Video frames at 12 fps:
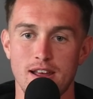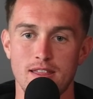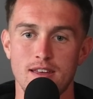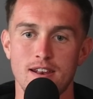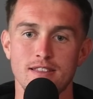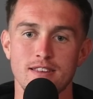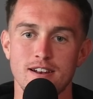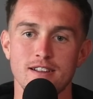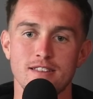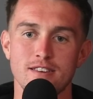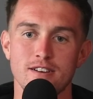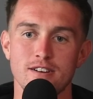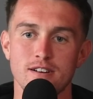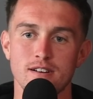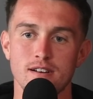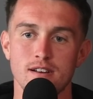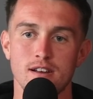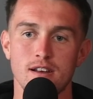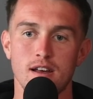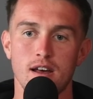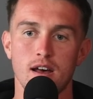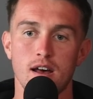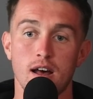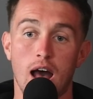And then at the end of the year,
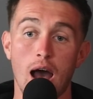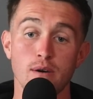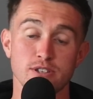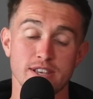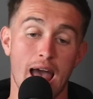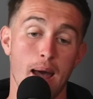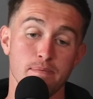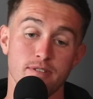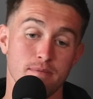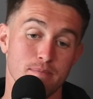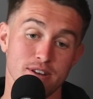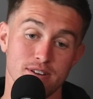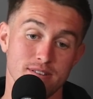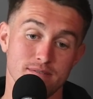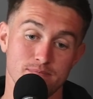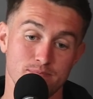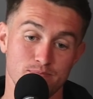I was captain my